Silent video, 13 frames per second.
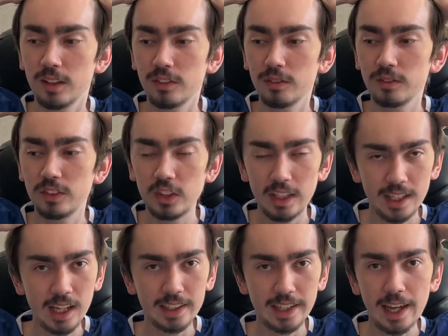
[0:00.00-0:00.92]
The day
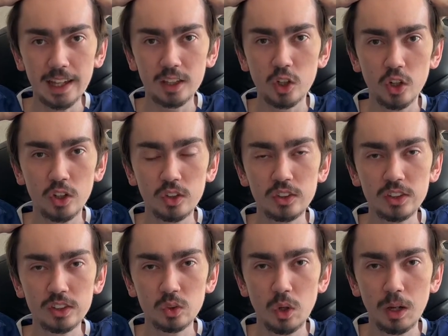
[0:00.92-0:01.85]
I get a cut,
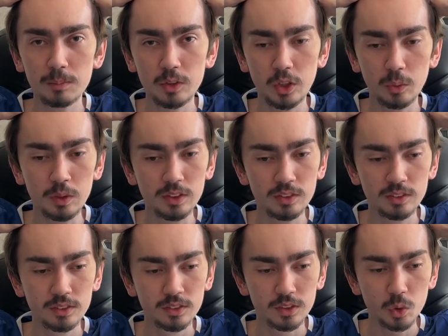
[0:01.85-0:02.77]
you'll know I'm doing
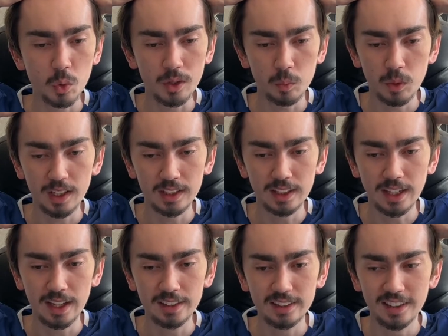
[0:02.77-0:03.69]
quite well
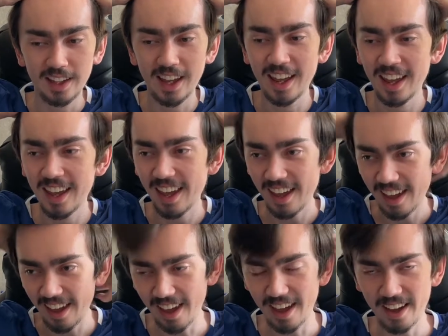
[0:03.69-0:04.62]
again.
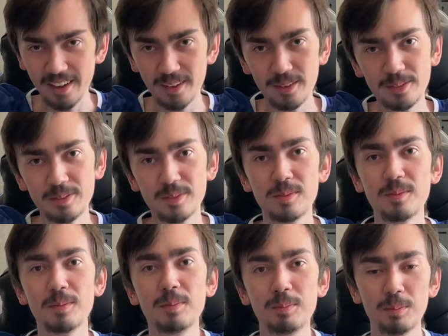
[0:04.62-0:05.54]

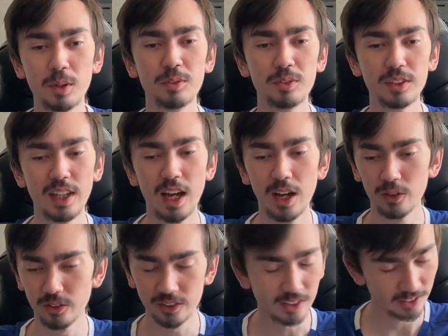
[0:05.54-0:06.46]
But for
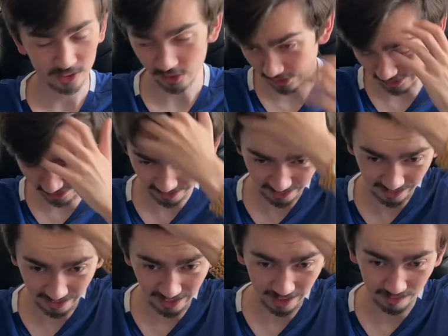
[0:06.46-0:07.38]
now, it's gonna stay
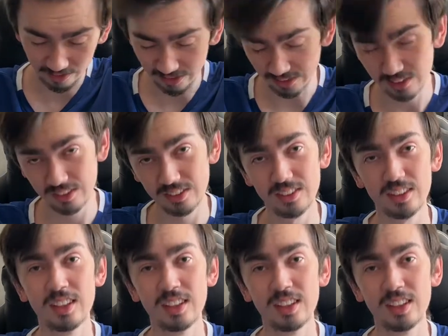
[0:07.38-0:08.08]
like this.